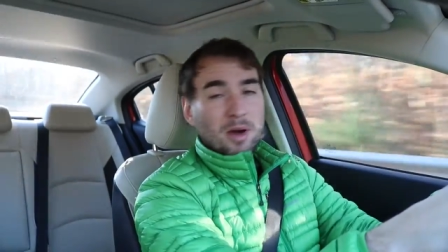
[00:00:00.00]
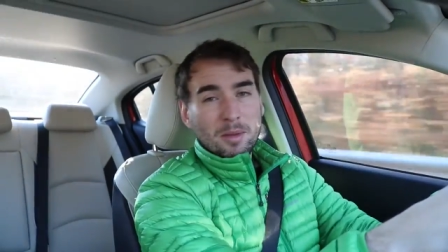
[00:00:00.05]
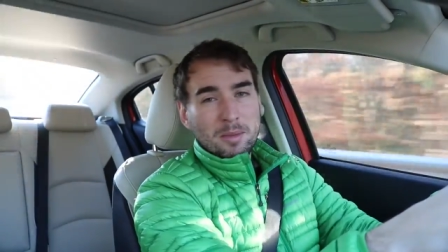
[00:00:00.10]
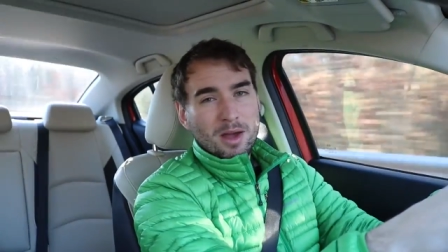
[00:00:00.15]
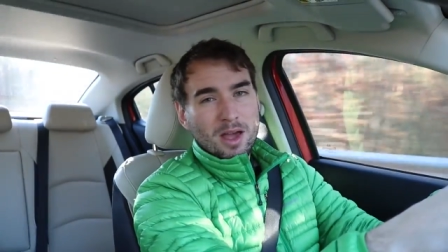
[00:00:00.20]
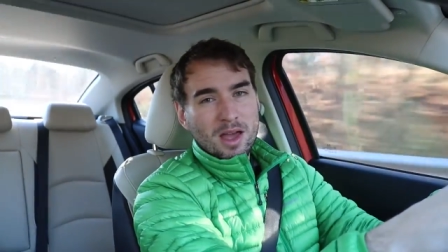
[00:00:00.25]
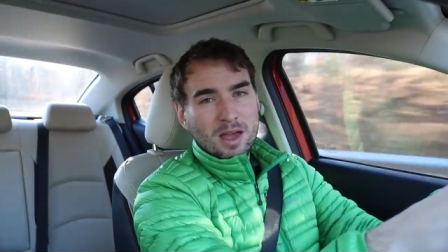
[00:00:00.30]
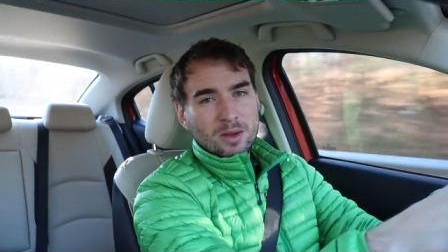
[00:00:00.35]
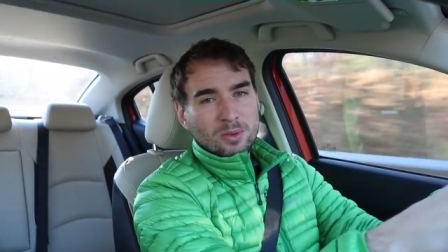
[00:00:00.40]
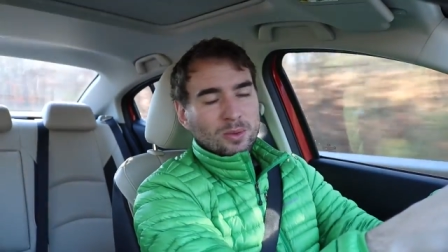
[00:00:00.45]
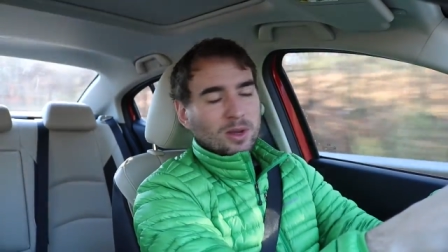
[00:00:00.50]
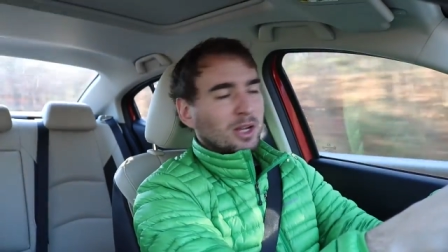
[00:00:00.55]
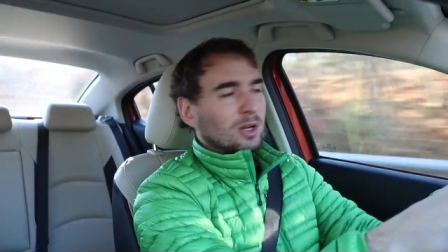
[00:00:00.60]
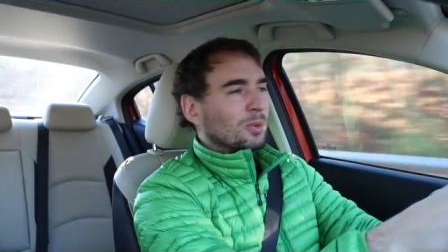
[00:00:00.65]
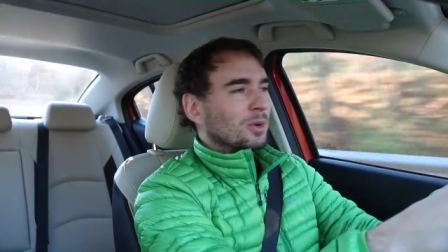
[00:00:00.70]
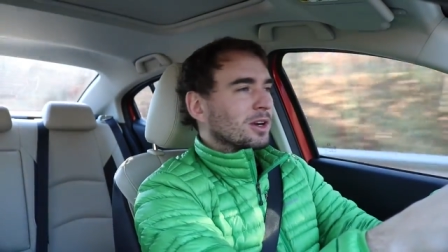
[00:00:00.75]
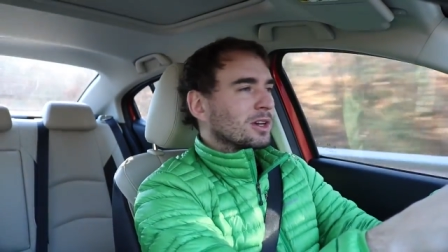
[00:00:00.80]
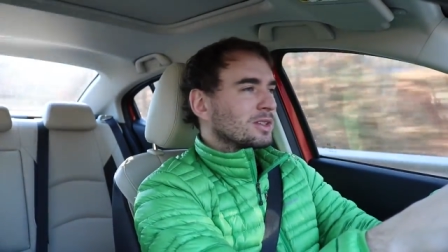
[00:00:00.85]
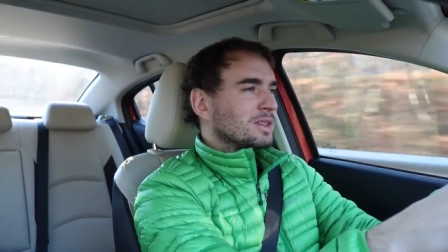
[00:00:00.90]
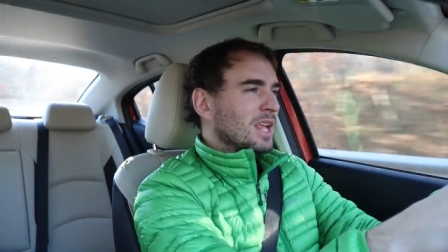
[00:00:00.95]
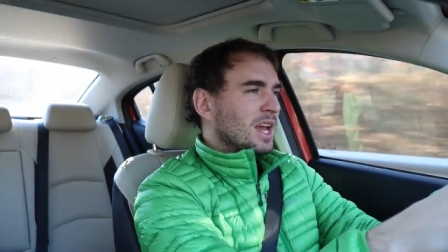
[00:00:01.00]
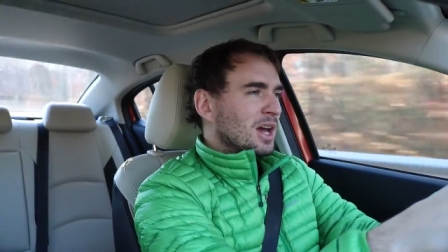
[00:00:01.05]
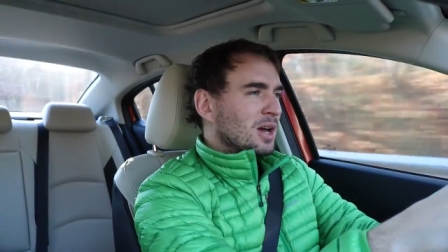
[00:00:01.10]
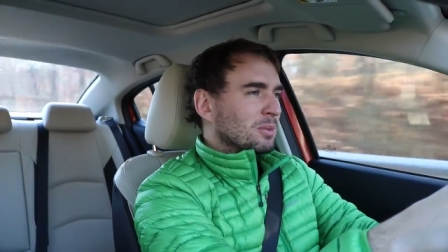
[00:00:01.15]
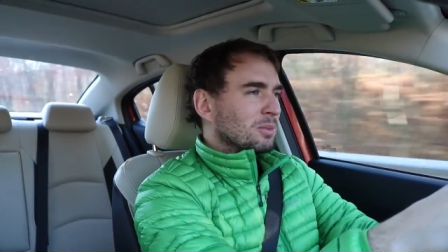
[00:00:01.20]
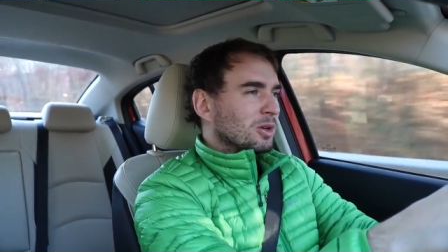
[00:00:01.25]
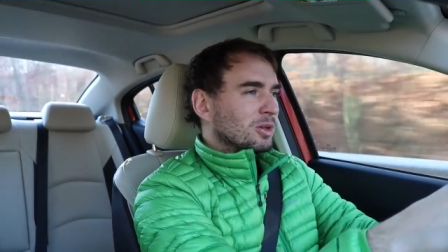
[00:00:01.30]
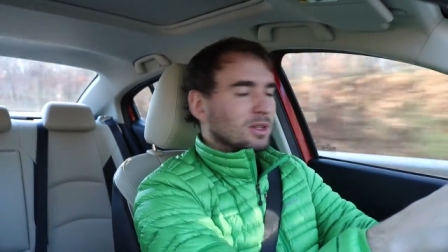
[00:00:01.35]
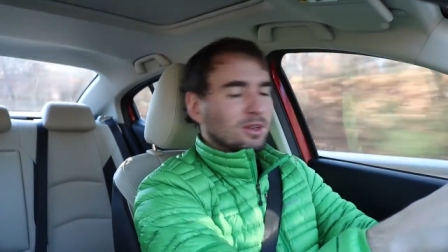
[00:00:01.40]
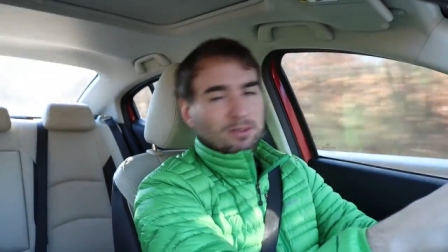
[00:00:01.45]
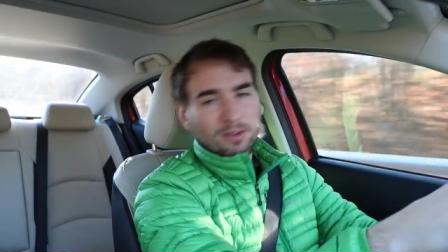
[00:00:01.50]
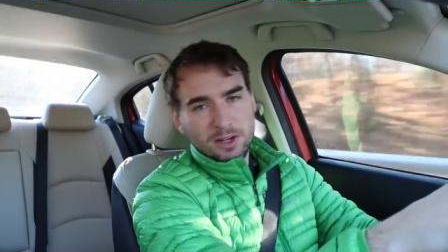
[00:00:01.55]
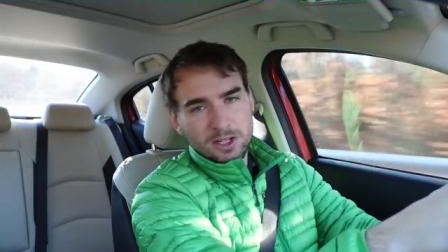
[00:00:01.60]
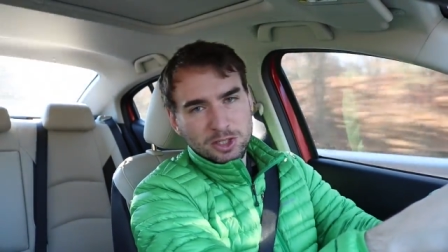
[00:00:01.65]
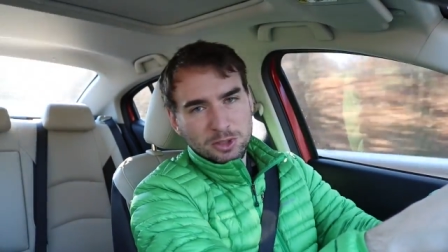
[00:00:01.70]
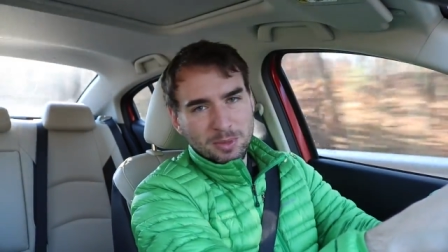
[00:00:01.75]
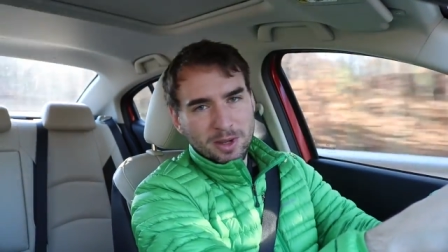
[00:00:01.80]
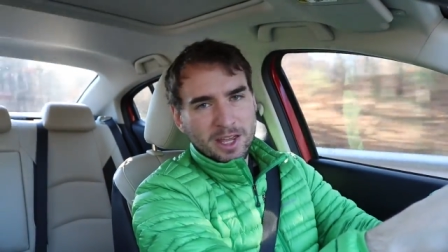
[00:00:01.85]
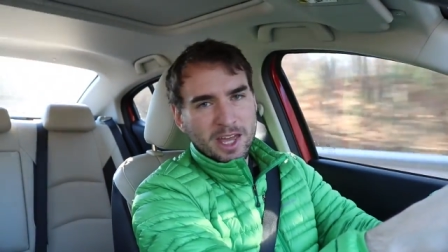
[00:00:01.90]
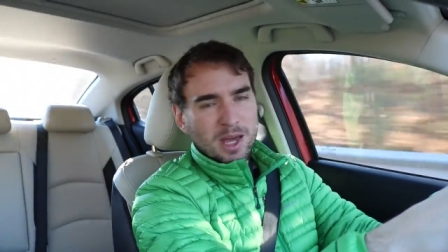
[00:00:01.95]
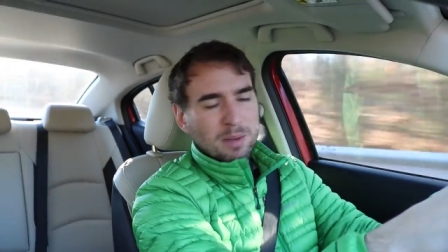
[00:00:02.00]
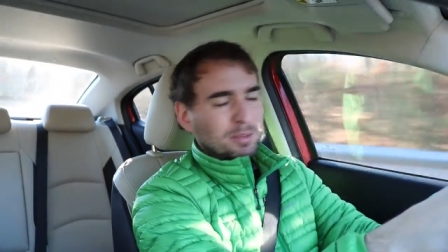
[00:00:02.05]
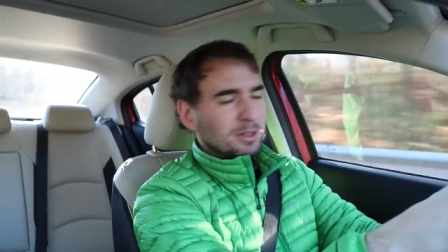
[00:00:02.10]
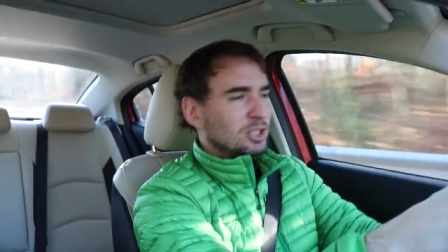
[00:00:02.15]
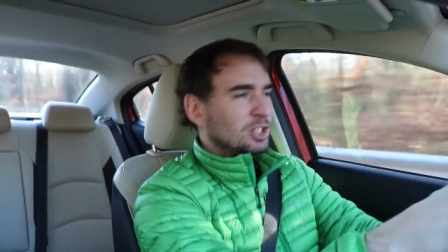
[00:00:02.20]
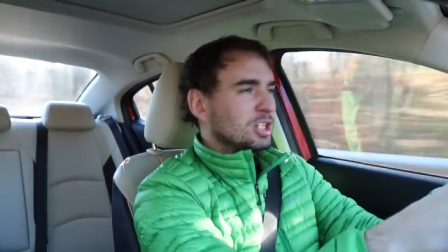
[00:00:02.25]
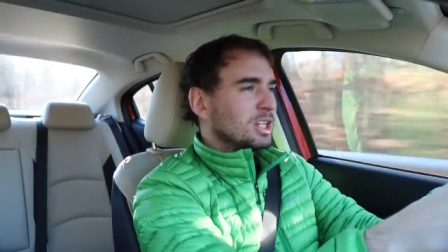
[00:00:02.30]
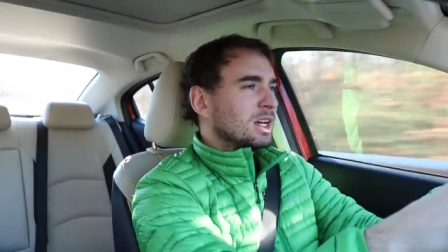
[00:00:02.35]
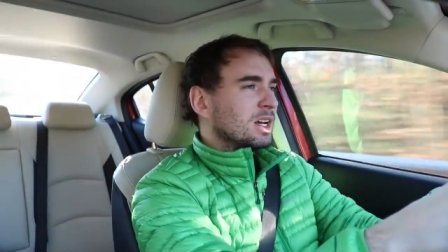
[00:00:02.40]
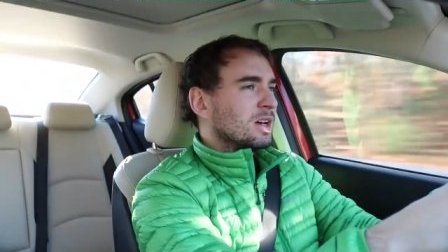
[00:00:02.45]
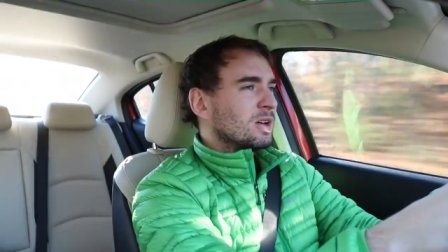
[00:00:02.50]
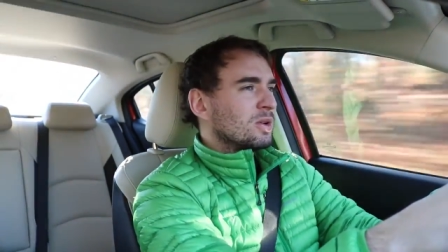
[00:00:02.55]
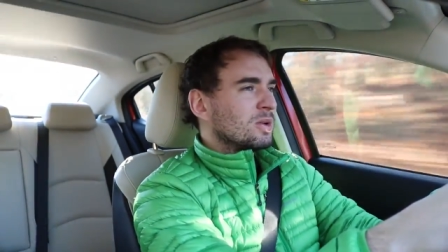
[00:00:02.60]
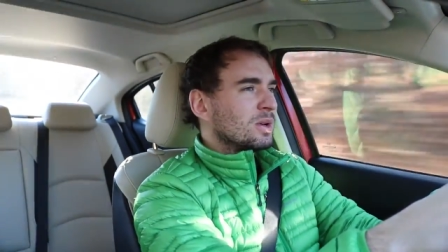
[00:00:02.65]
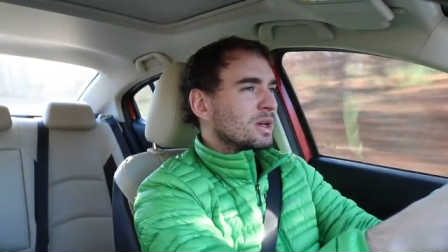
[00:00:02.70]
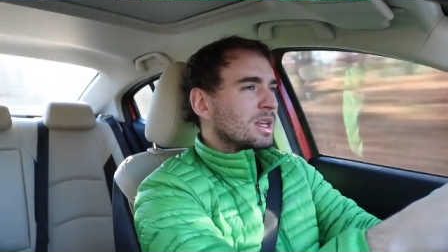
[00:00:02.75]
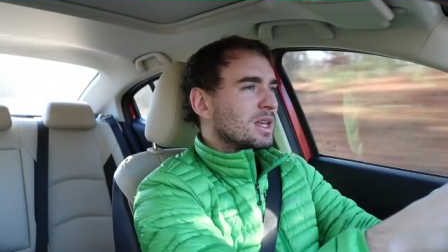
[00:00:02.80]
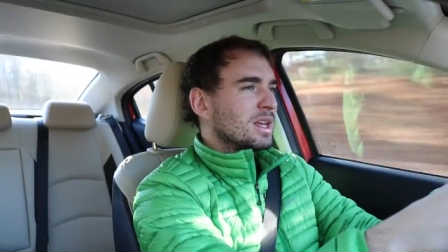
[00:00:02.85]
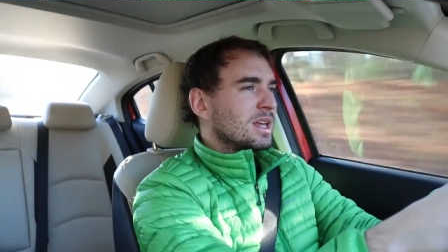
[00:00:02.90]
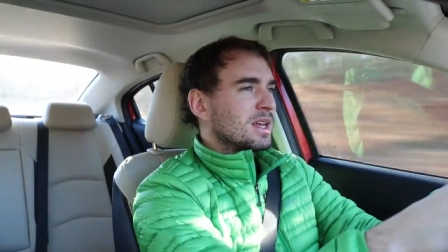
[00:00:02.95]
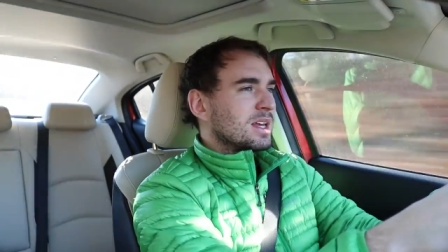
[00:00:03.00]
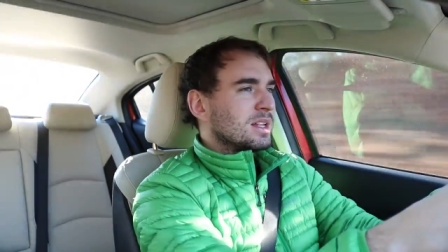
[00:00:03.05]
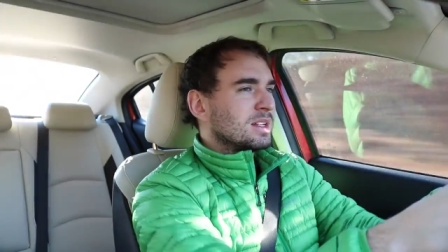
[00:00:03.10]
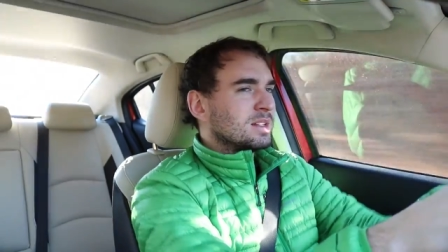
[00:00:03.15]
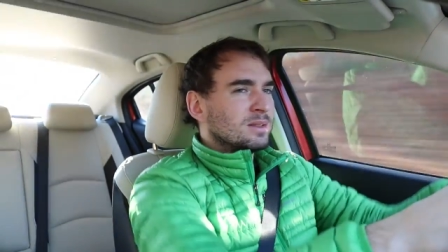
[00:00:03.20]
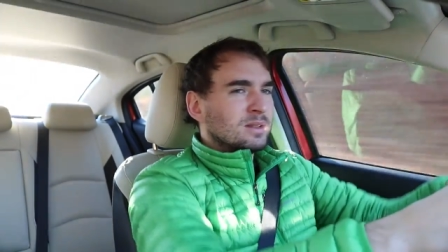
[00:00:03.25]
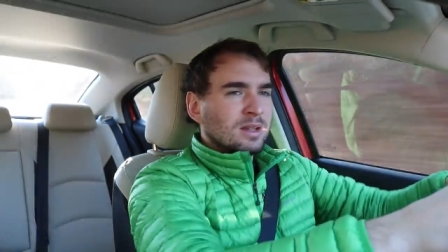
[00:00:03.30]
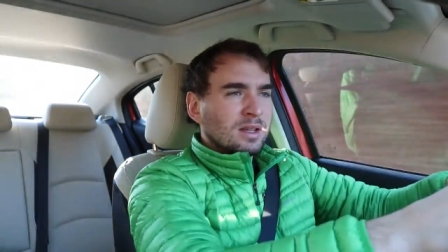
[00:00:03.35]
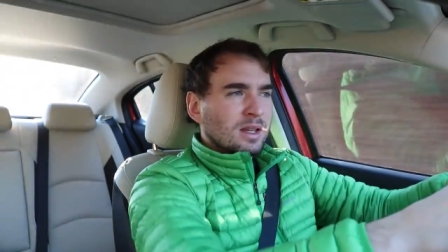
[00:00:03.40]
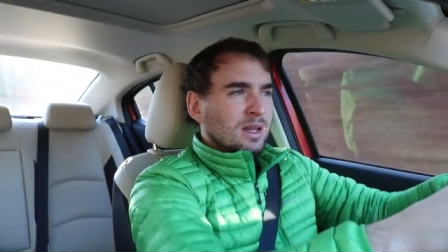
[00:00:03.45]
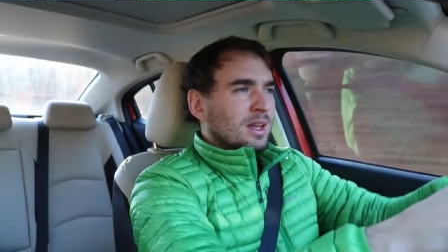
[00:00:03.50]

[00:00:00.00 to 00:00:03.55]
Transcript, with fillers: on my way to work now. I'm going to finish my cappuccino, and